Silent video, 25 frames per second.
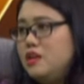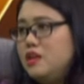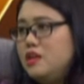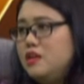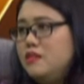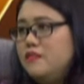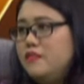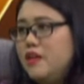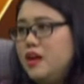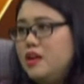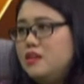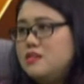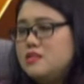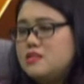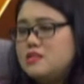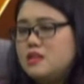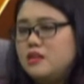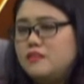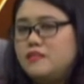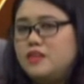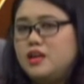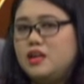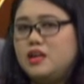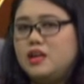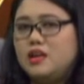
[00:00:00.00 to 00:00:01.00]
the event and
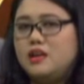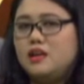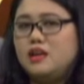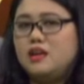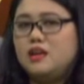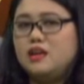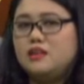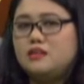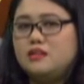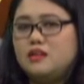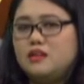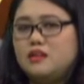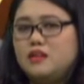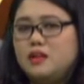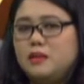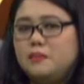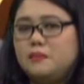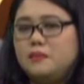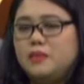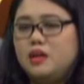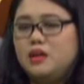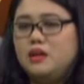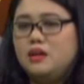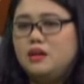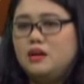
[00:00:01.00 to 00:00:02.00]
stuff like that. And I tell
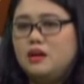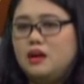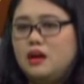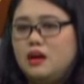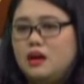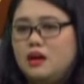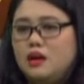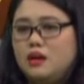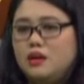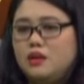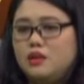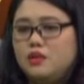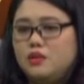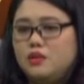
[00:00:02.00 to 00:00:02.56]
them, you know,